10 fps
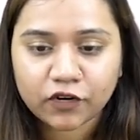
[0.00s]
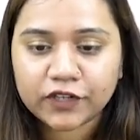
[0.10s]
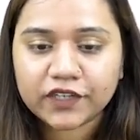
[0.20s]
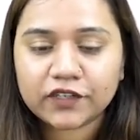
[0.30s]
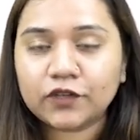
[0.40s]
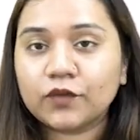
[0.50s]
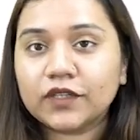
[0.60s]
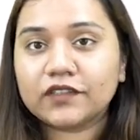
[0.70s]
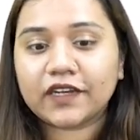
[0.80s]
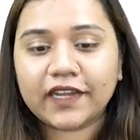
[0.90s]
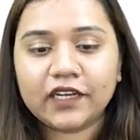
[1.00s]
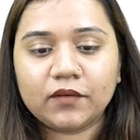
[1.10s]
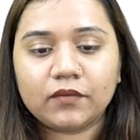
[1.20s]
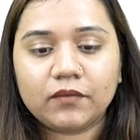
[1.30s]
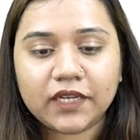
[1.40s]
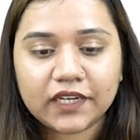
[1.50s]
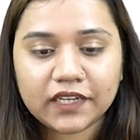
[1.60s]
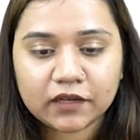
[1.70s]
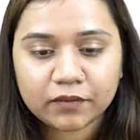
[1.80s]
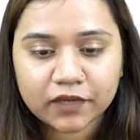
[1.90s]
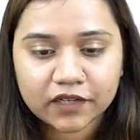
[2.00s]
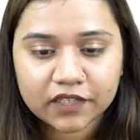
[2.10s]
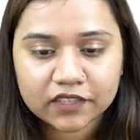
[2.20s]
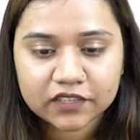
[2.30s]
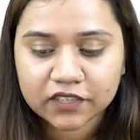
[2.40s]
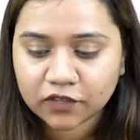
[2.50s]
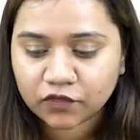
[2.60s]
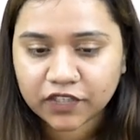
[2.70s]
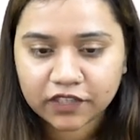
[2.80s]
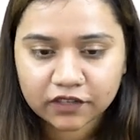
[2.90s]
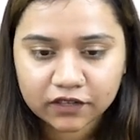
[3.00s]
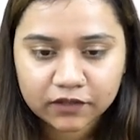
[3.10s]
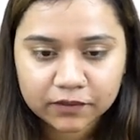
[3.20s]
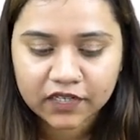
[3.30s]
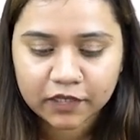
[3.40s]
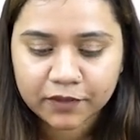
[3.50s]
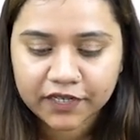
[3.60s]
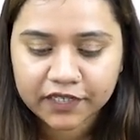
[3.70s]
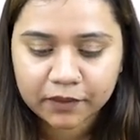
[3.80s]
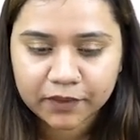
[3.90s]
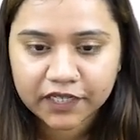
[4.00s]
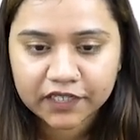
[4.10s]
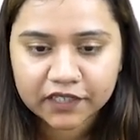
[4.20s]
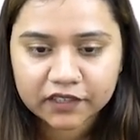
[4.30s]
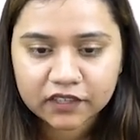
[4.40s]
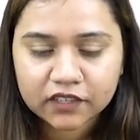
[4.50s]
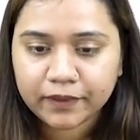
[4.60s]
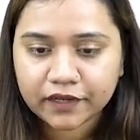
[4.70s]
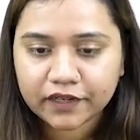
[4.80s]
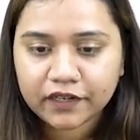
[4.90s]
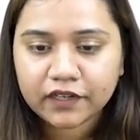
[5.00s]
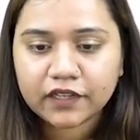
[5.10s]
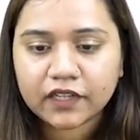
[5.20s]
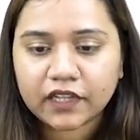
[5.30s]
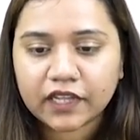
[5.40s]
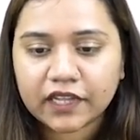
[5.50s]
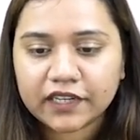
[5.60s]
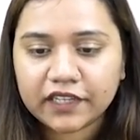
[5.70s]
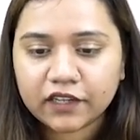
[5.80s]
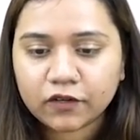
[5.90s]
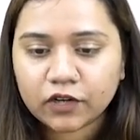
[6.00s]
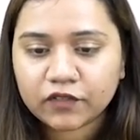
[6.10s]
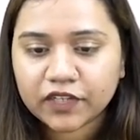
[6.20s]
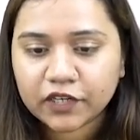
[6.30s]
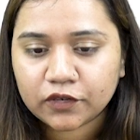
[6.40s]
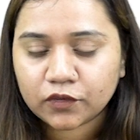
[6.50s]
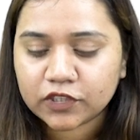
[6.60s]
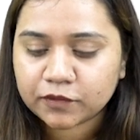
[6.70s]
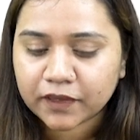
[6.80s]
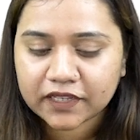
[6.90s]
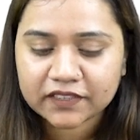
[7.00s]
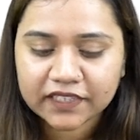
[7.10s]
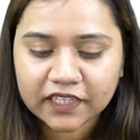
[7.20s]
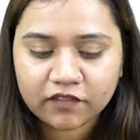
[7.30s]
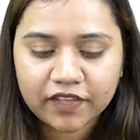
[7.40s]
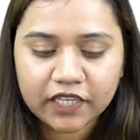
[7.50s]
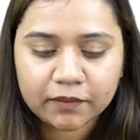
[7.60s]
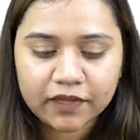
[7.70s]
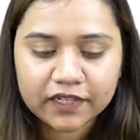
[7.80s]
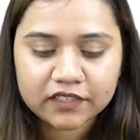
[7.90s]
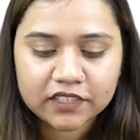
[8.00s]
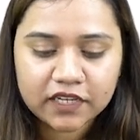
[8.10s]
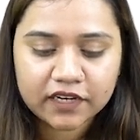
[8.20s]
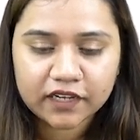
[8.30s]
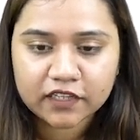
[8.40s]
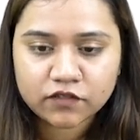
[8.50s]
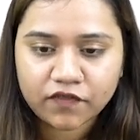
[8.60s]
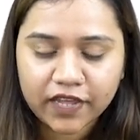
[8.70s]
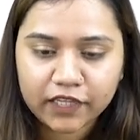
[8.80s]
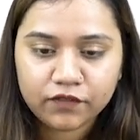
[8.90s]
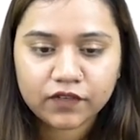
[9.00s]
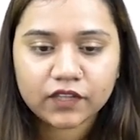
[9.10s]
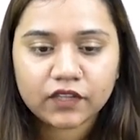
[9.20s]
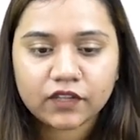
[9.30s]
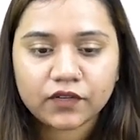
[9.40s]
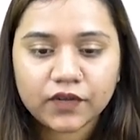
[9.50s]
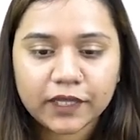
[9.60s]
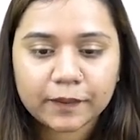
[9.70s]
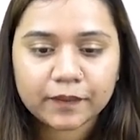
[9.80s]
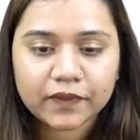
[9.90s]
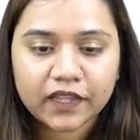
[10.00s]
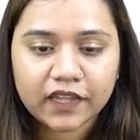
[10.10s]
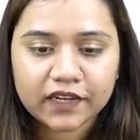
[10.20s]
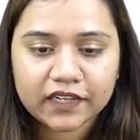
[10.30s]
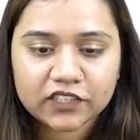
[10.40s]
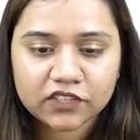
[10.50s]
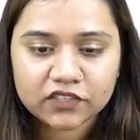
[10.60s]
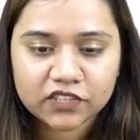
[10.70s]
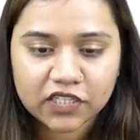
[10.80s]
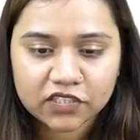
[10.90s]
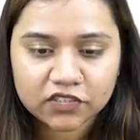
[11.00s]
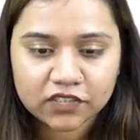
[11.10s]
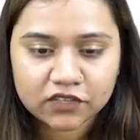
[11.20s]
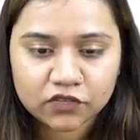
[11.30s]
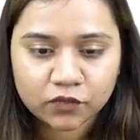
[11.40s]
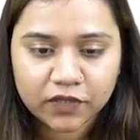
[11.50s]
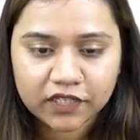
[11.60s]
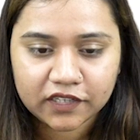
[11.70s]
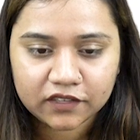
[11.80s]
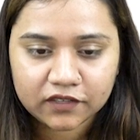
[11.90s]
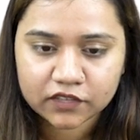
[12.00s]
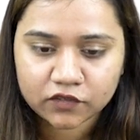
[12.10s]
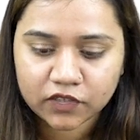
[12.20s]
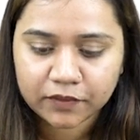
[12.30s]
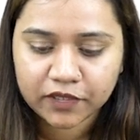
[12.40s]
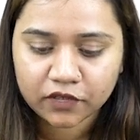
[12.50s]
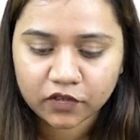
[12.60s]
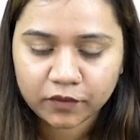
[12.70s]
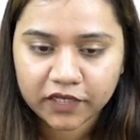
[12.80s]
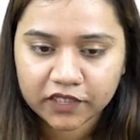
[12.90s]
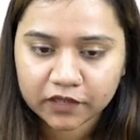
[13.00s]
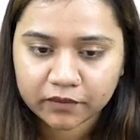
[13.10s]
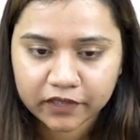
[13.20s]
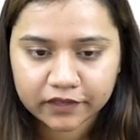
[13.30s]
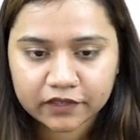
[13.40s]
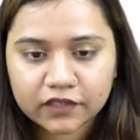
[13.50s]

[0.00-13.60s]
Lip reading: all you need to do is write median blur instead over here. I'll be writing median blur. And here all we need to do is pass single variable. Let's take it as 5. Okay. And I'll just change this to median. This will be your median blur.